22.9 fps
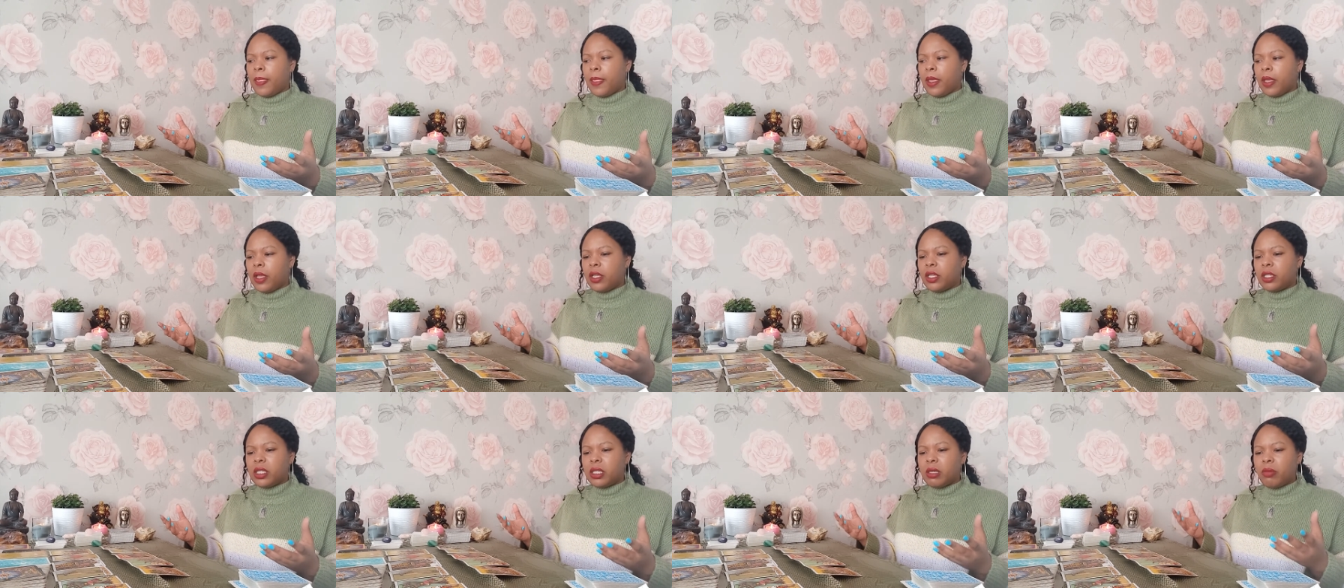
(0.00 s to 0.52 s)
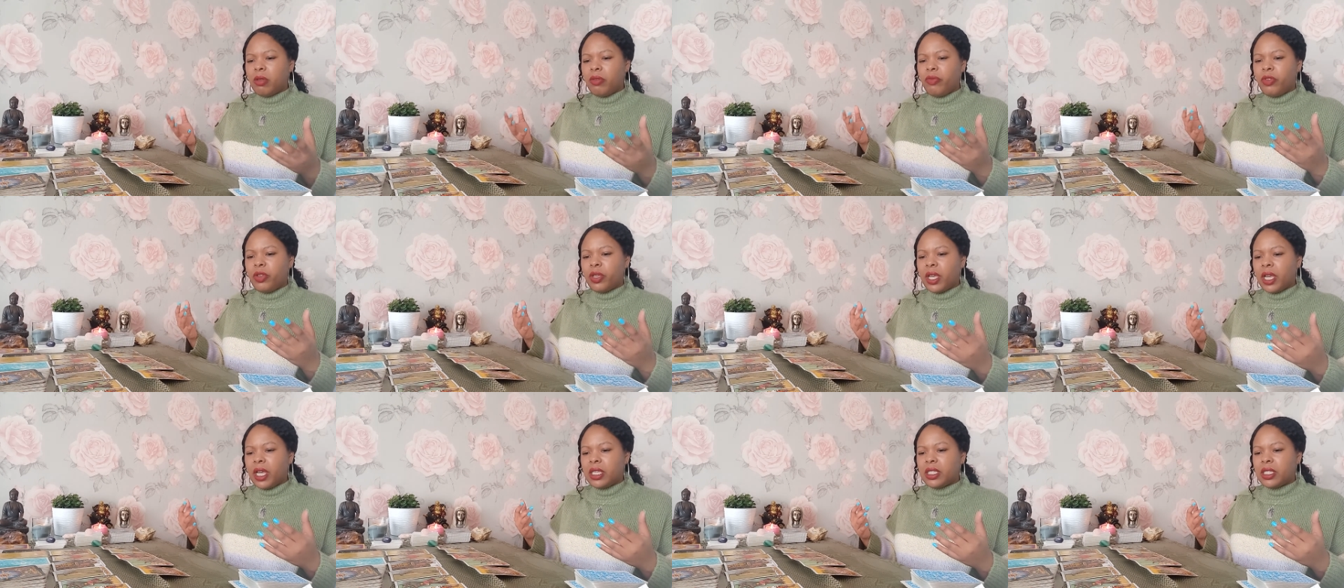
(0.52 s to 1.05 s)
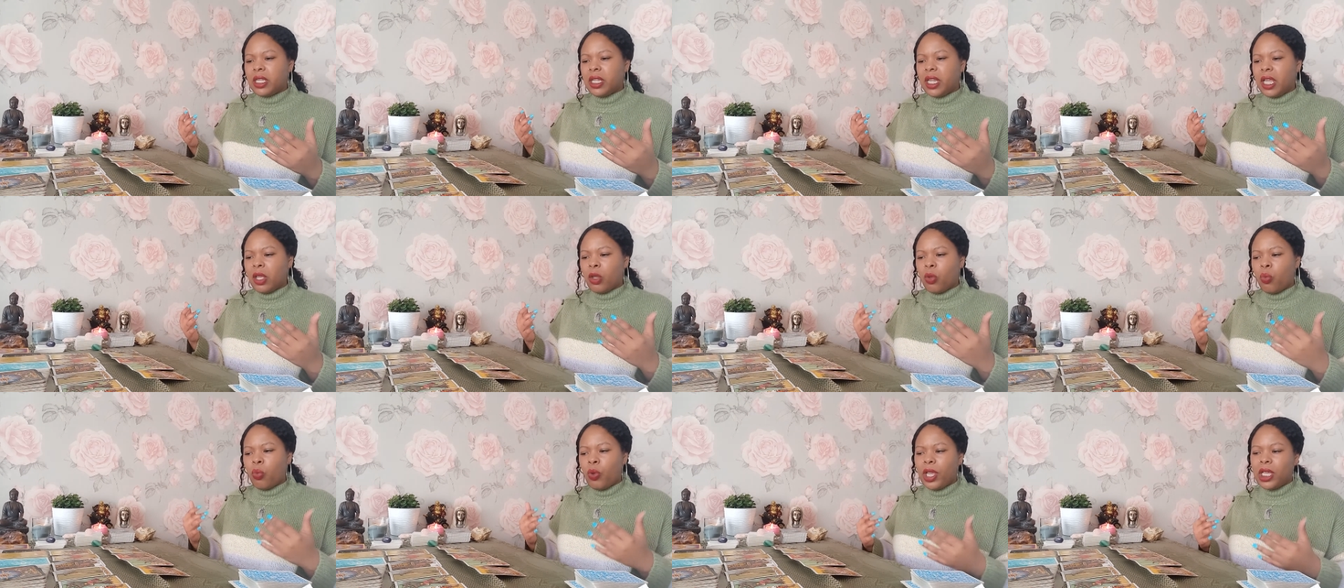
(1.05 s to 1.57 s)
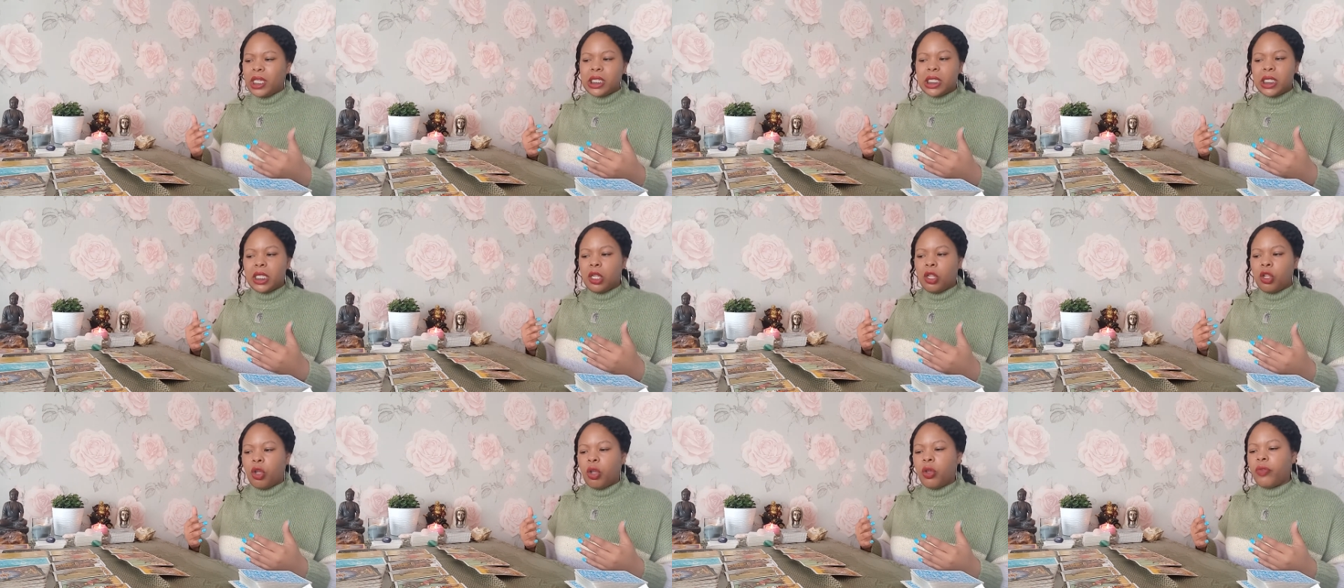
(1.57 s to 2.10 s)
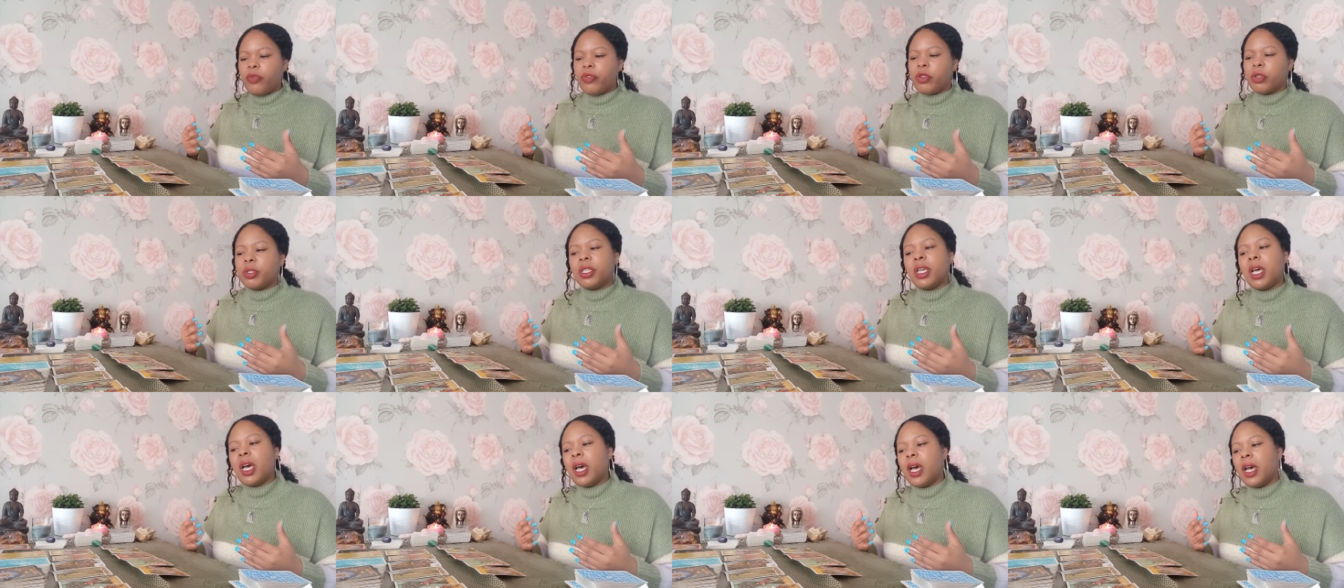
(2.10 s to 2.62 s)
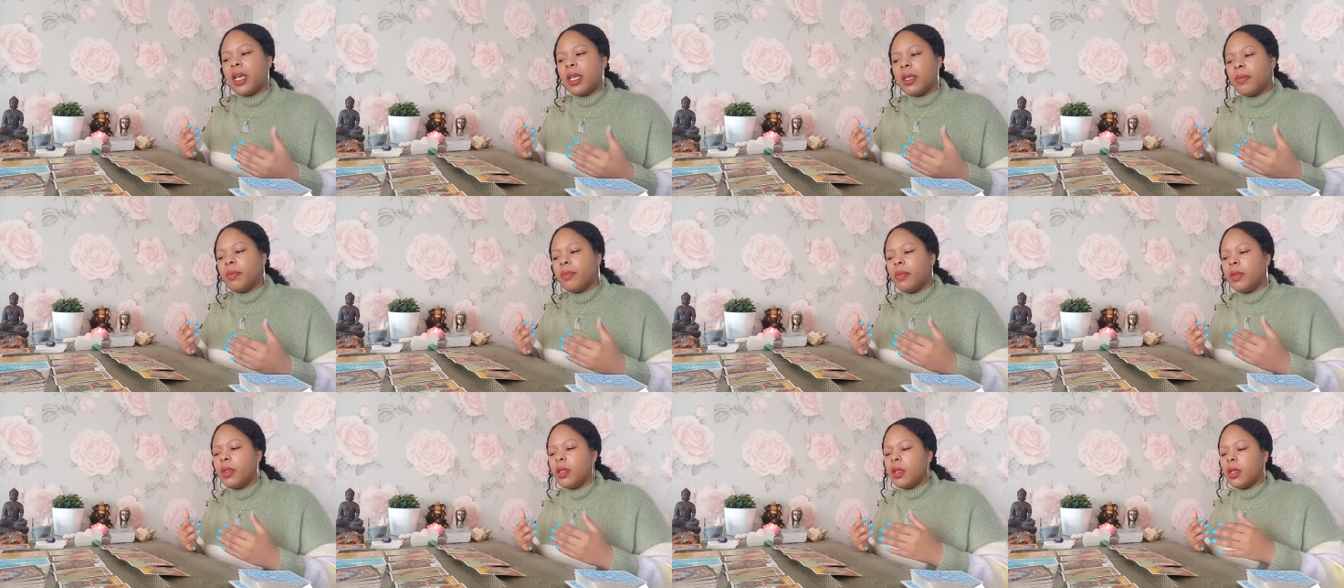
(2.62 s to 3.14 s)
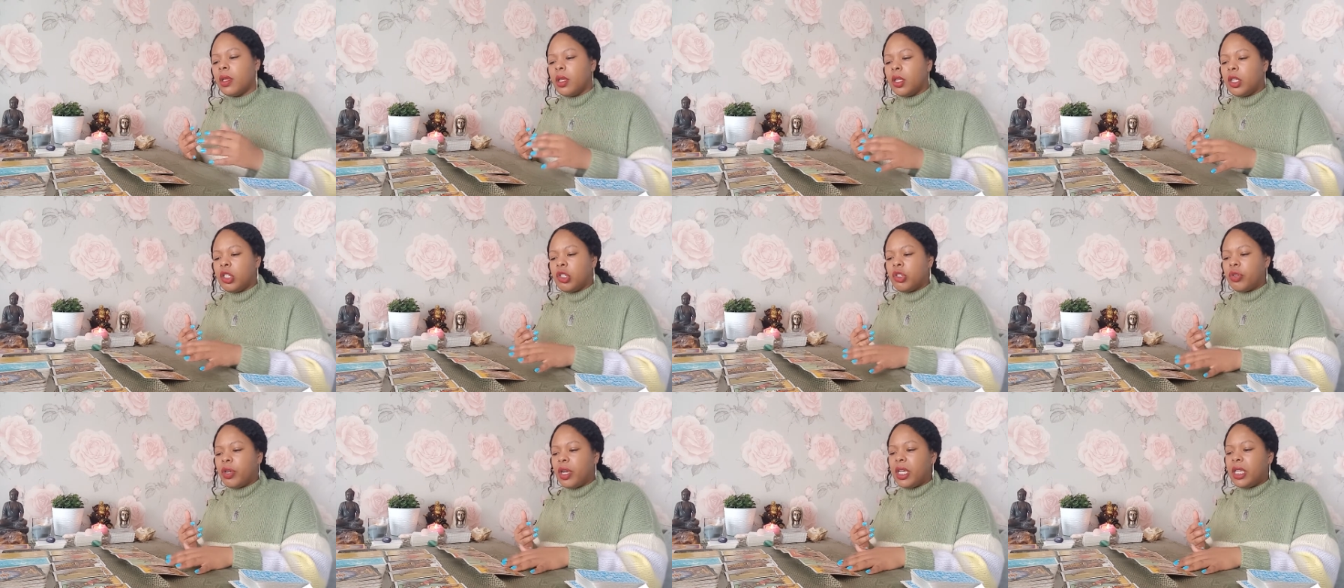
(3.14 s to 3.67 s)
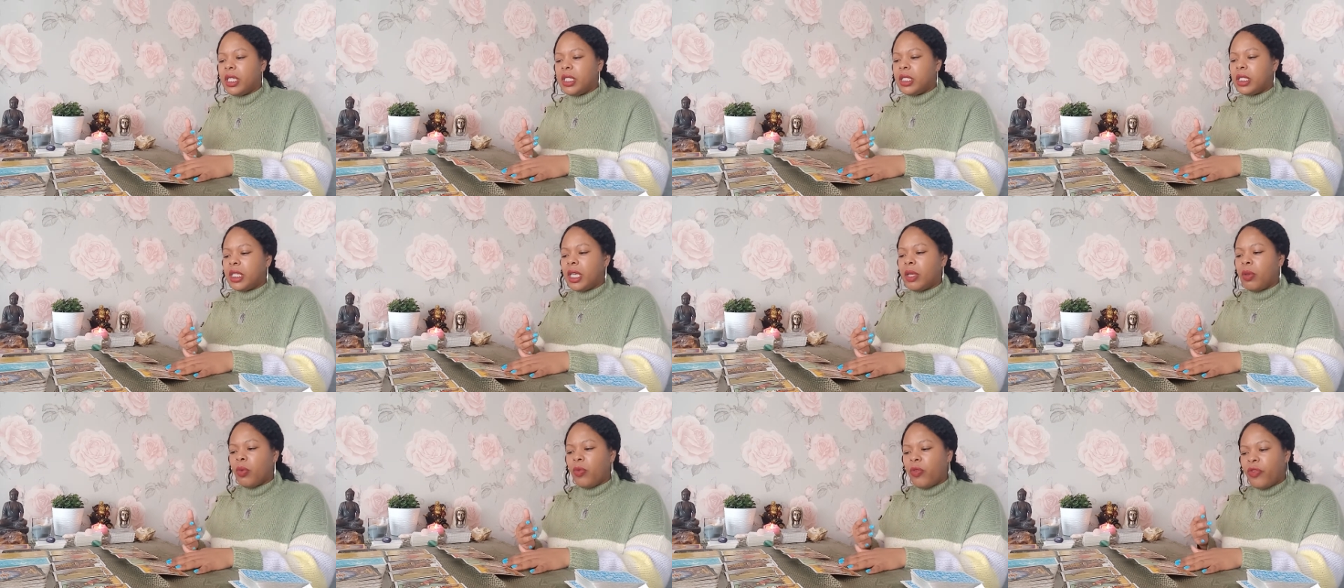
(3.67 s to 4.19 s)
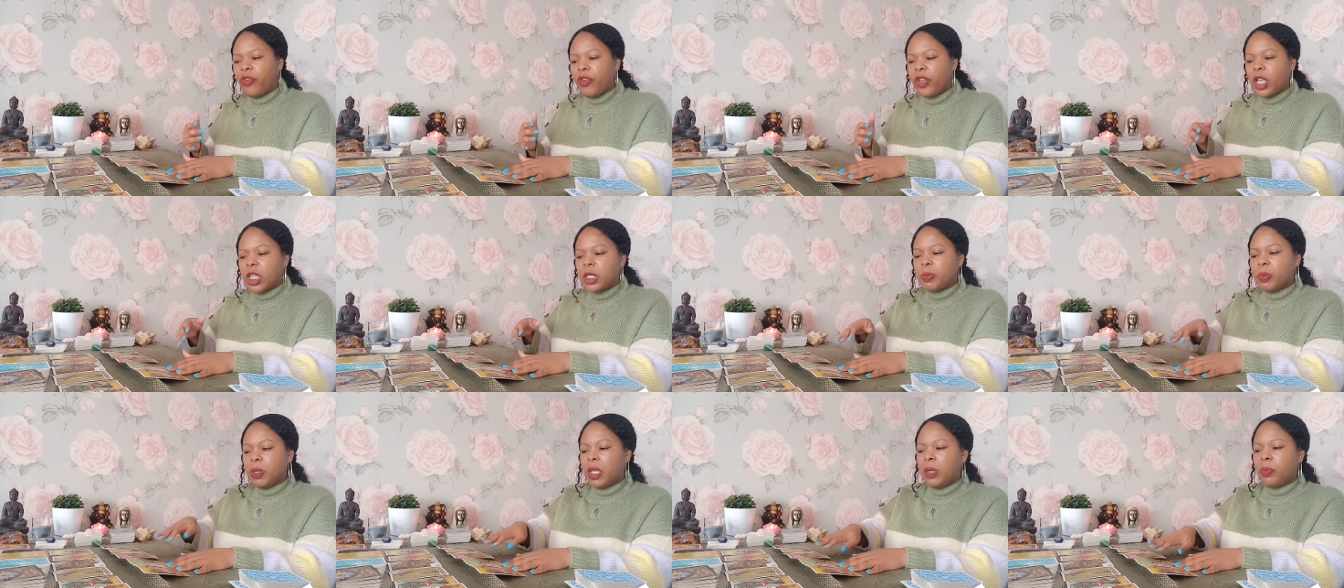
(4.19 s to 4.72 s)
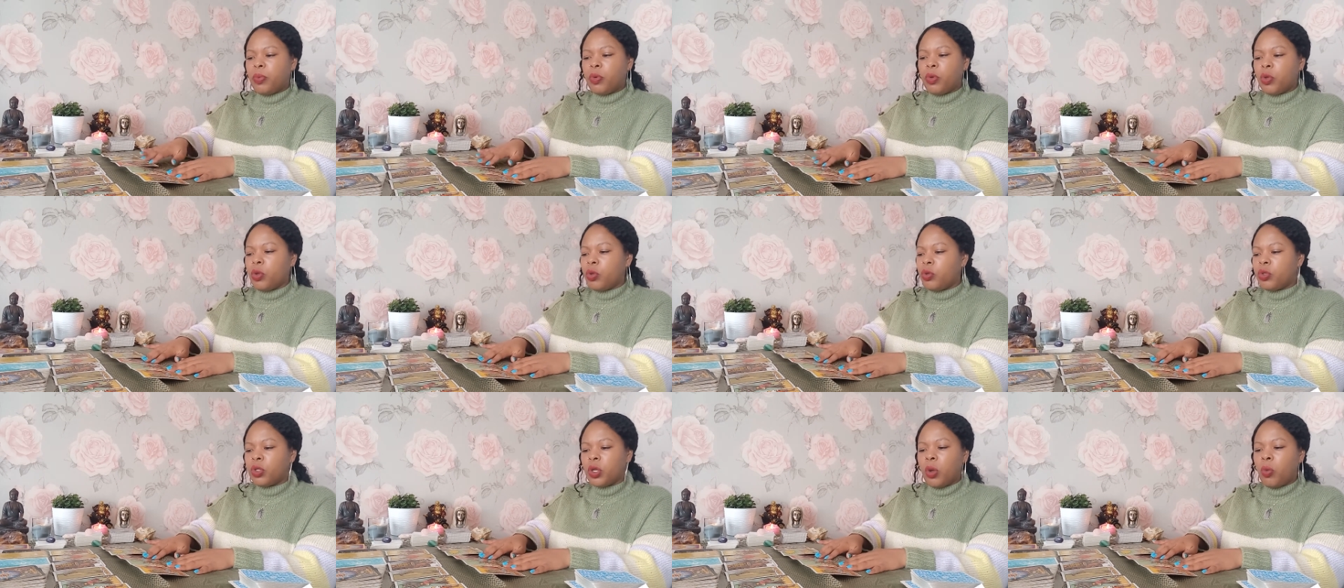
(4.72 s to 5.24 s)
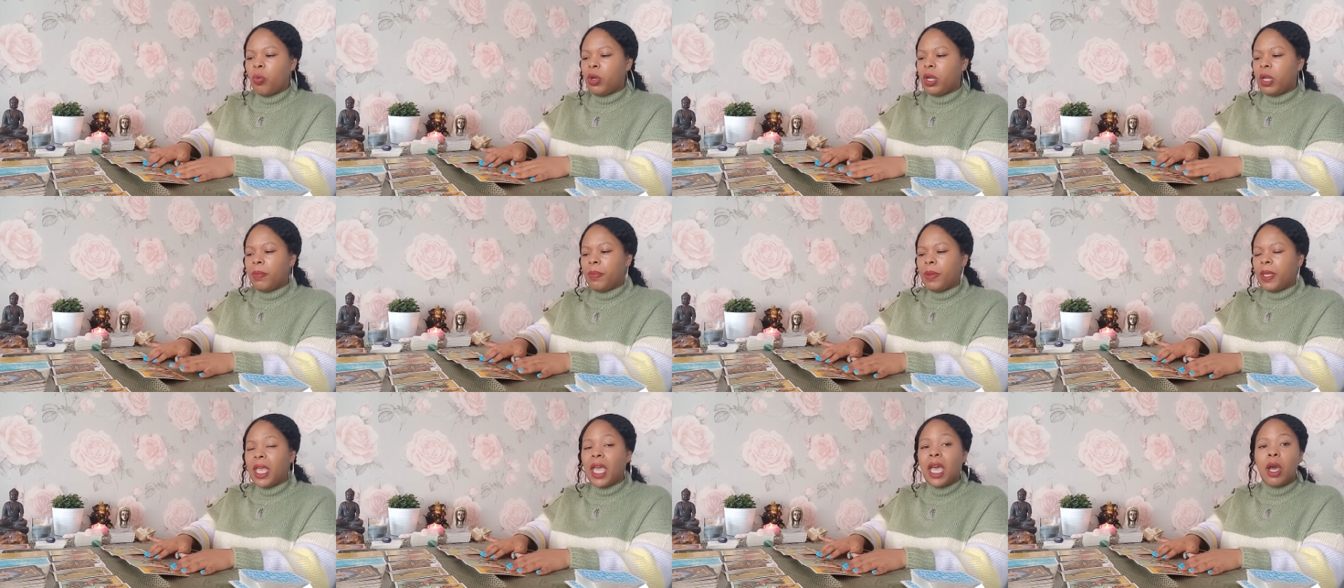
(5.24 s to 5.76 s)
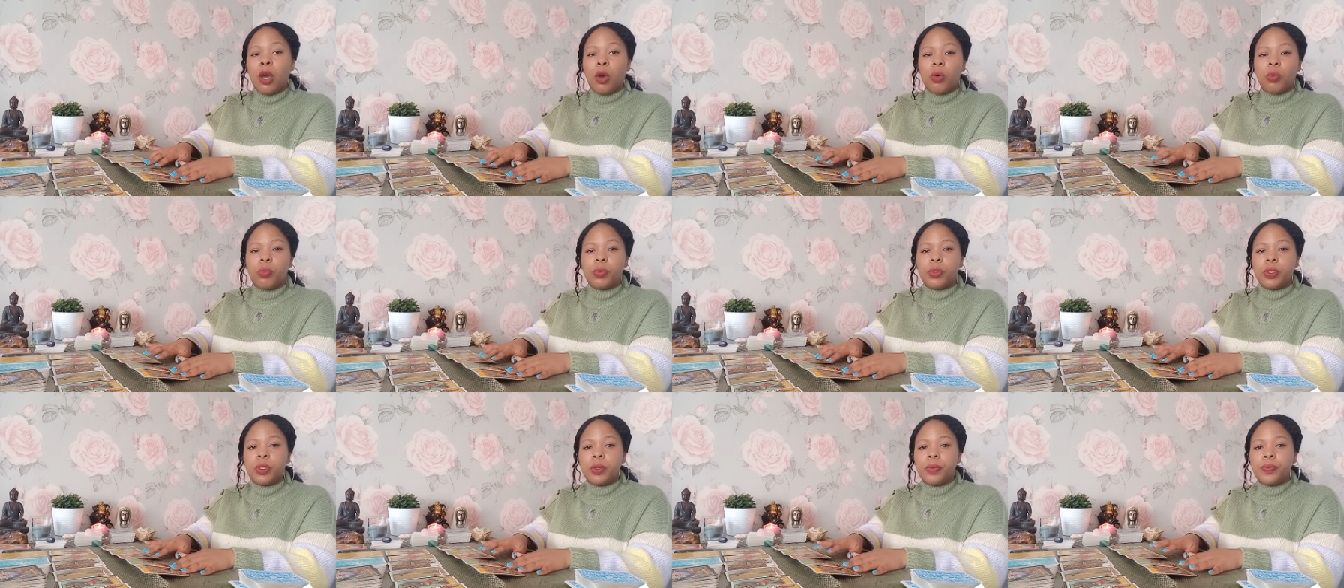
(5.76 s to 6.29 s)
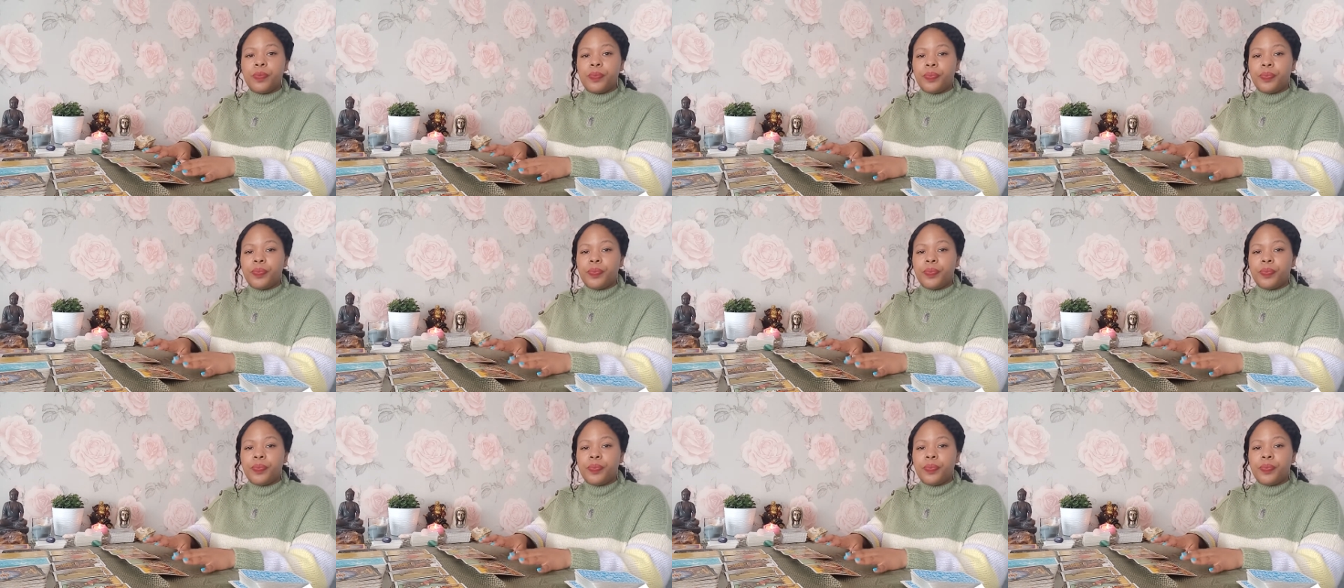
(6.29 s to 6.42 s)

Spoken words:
Because some of you guys are like wasting a lot of your time trying to fix people who don't want to be helped.